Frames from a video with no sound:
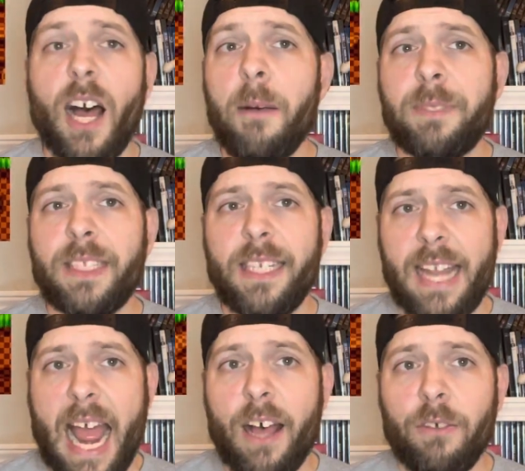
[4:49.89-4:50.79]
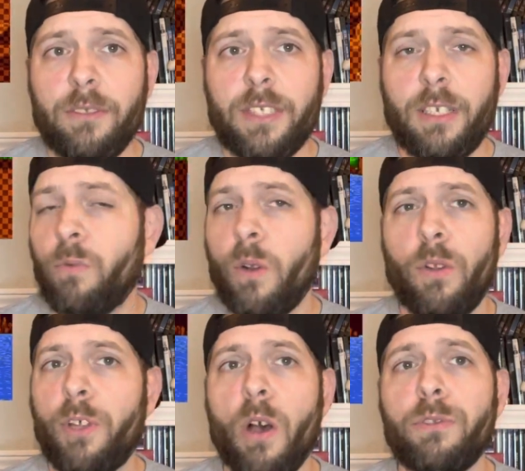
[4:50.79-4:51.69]
ups and downs and
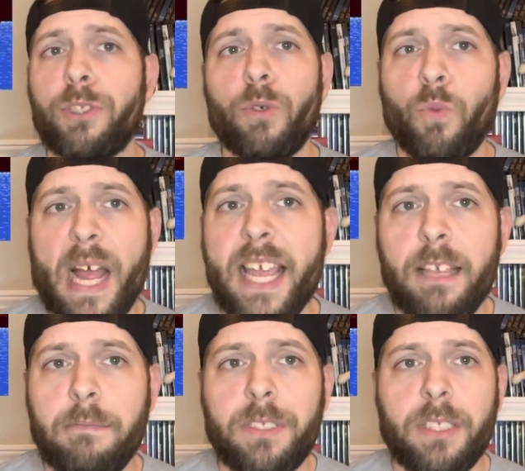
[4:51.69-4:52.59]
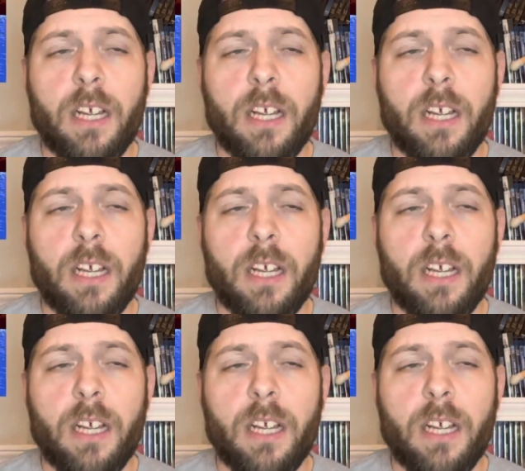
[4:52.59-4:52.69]
roller coaster waves.